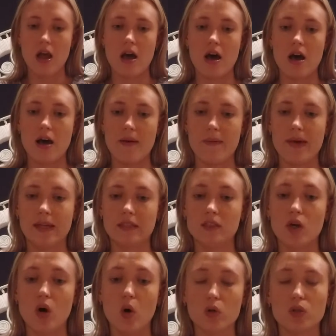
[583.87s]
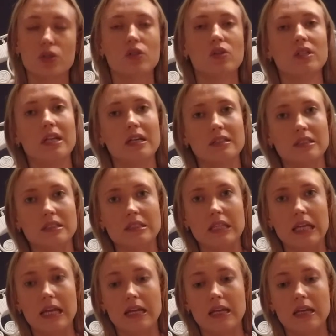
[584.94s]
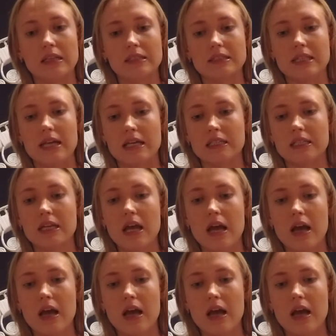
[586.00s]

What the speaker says: And also another thing is that